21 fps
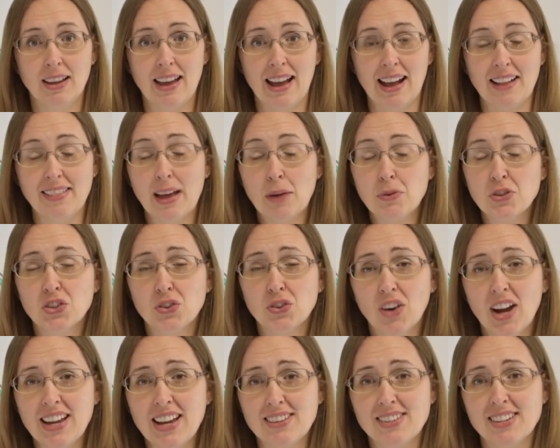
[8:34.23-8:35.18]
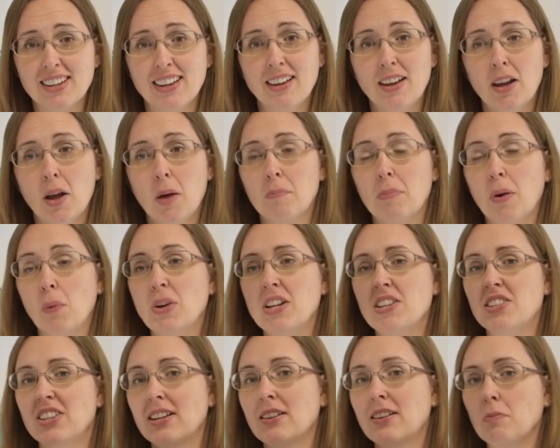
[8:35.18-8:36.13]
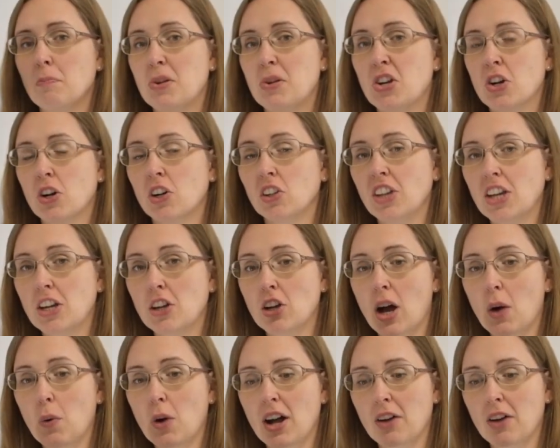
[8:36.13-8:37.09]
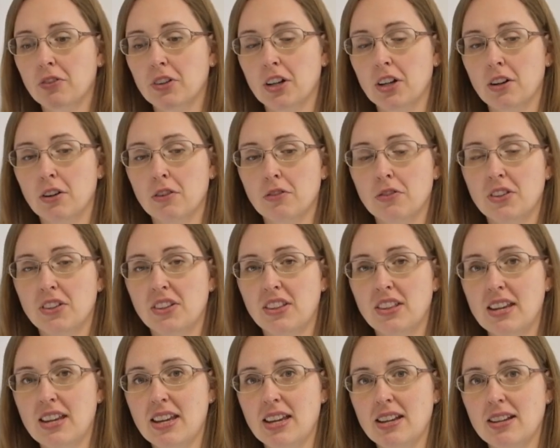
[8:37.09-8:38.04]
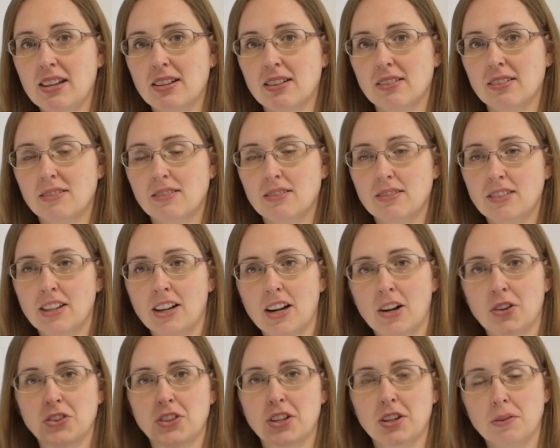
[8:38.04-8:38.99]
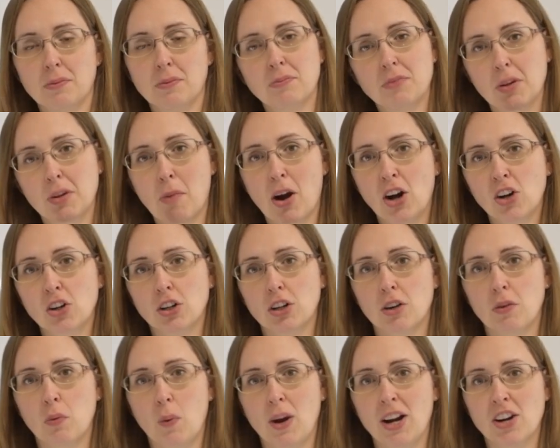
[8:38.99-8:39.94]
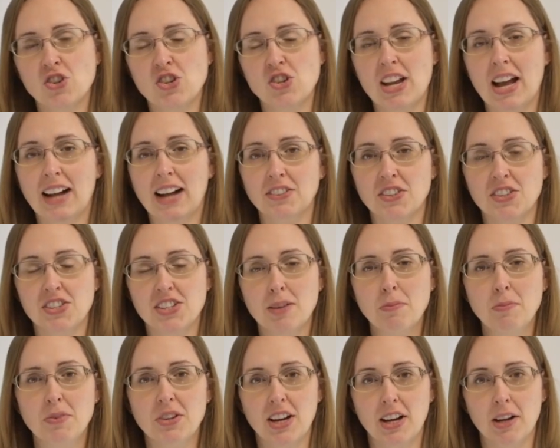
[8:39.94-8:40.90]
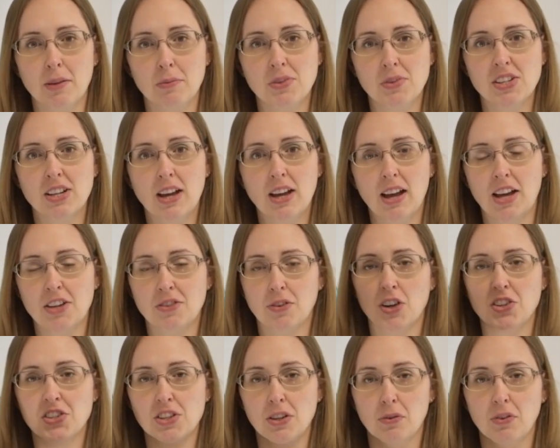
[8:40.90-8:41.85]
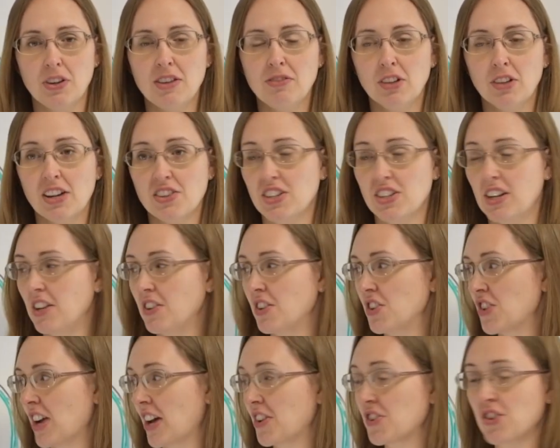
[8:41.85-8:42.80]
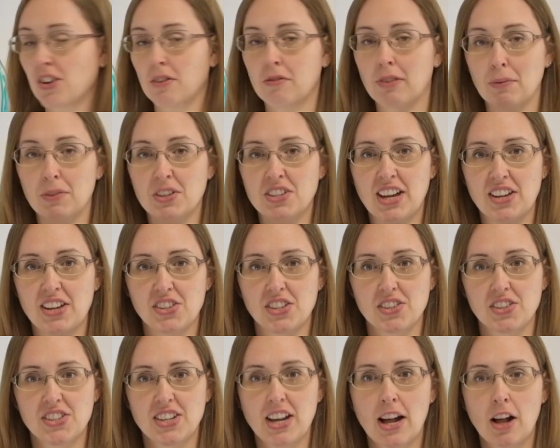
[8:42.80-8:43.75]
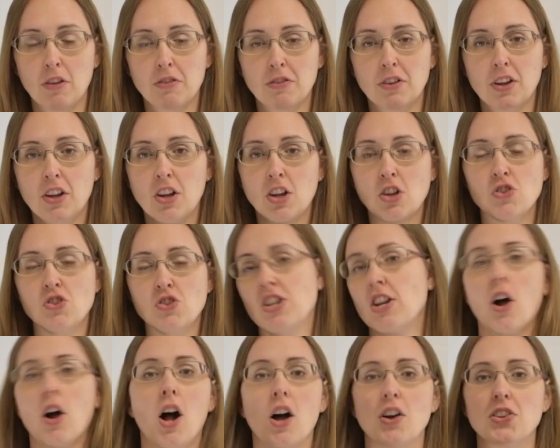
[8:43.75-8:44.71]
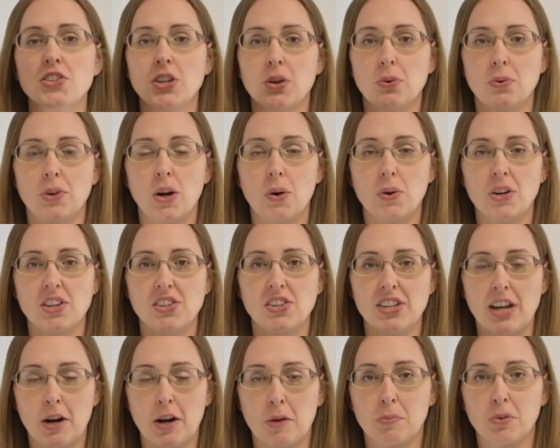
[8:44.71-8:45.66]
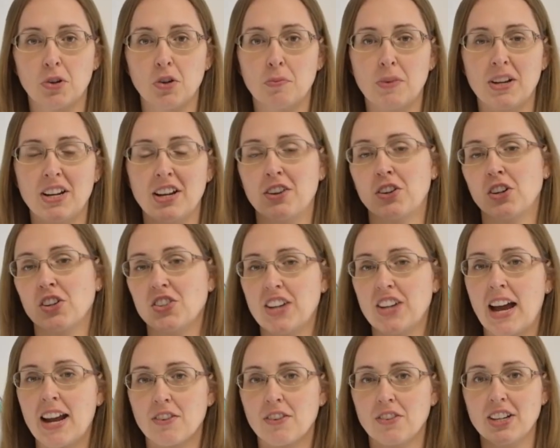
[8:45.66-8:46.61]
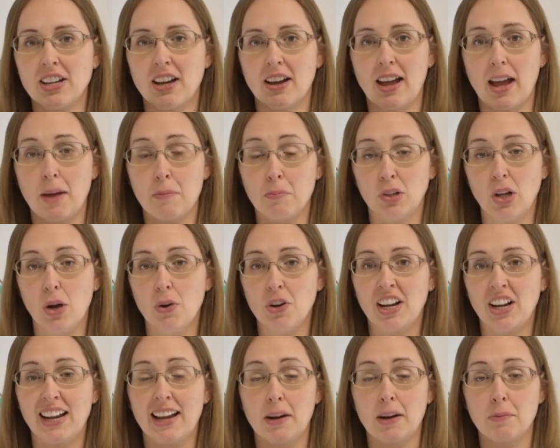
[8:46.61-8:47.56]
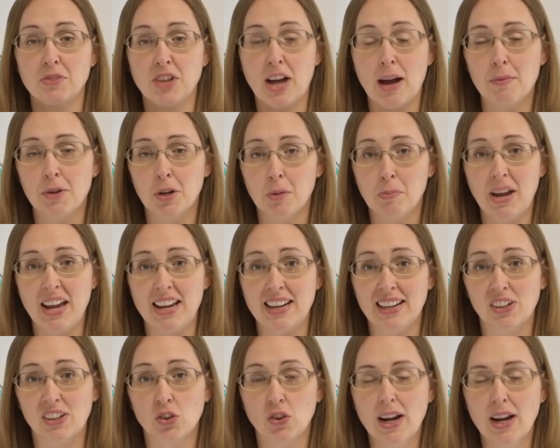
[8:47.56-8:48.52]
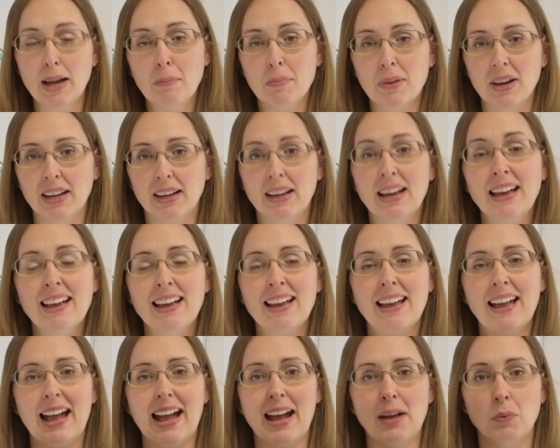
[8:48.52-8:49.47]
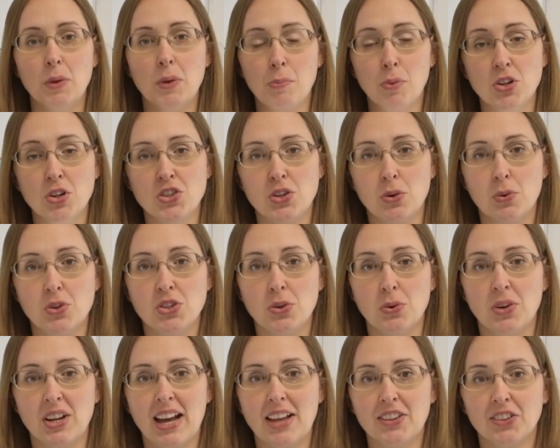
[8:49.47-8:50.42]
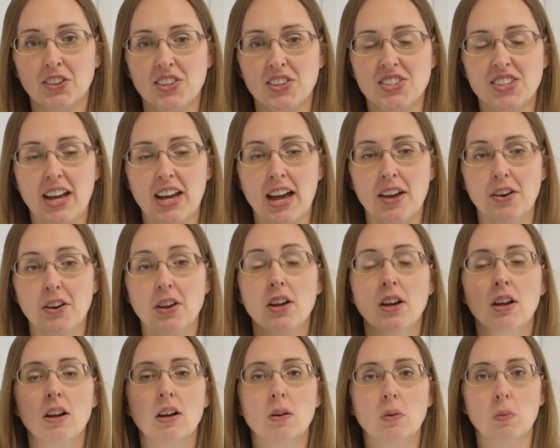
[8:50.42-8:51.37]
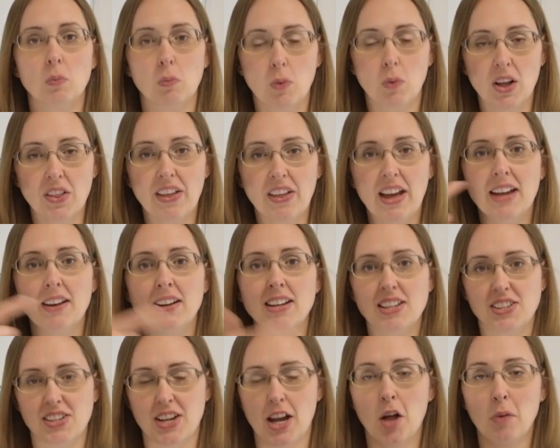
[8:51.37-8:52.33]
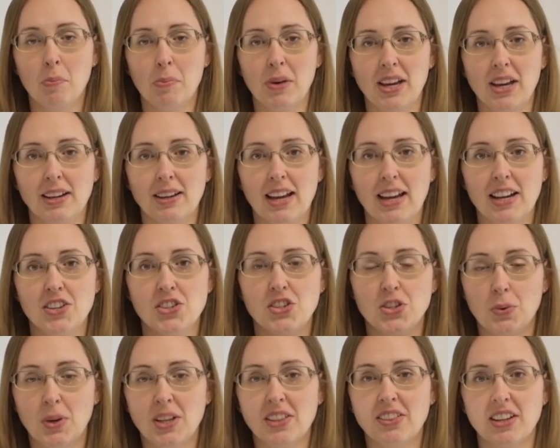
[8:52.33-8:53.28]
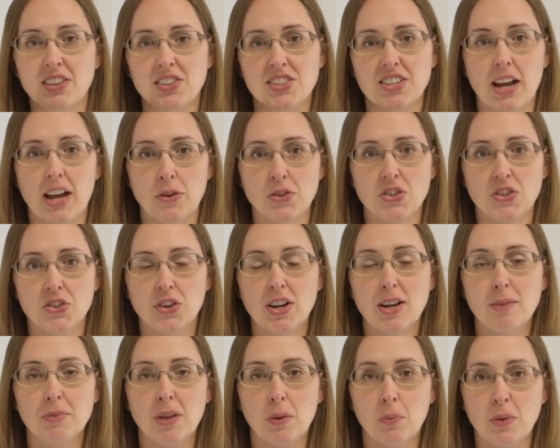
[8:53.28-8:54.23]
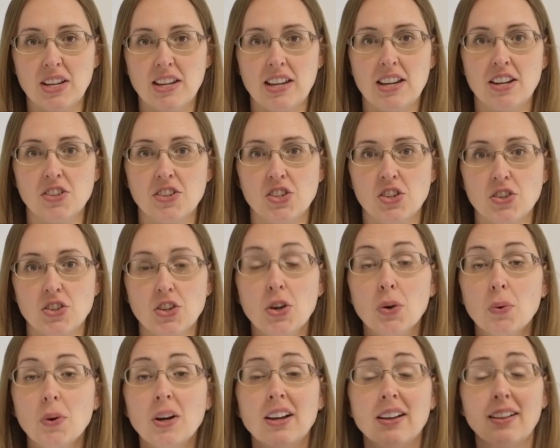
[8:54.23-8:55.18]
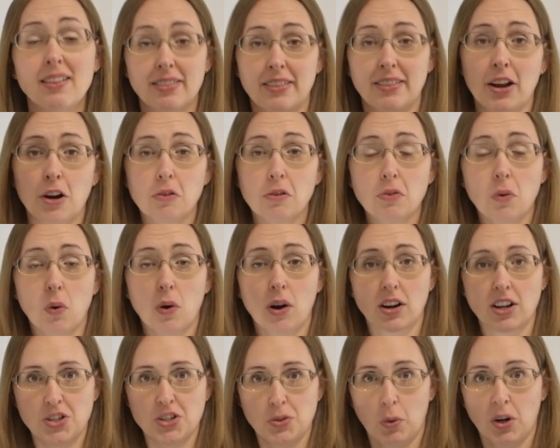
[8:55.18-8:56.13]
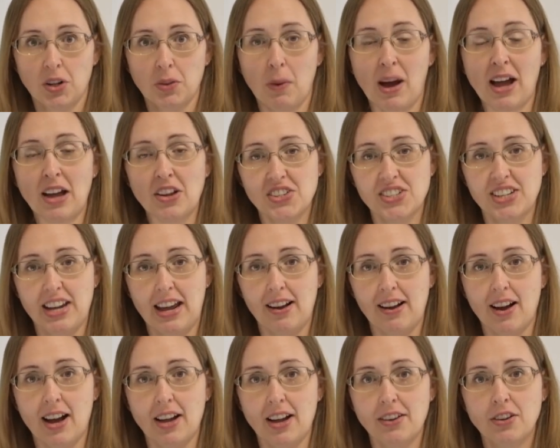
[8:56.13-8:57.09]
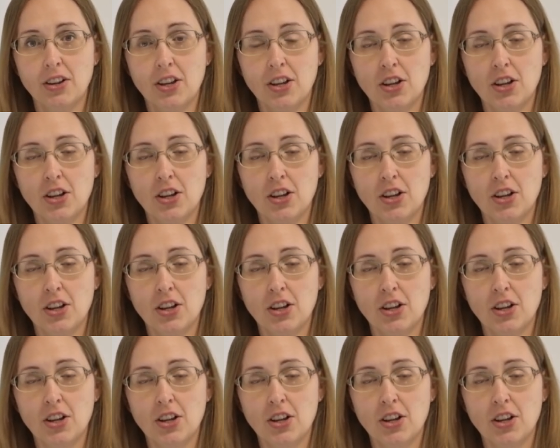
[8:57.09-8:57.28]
And that was great. But we didn't purely go off of the, you know, the, the marker of where she had the symptoms as far as the reflux and indigestion from the test itself. She also noticed an improvement in her diarrhea and bloating and abdominal pain and cramping. And we put two and two together and said, well, then it's helping and it's doing things downstream that we need it to do. Therefore, it's worthwhile staying on.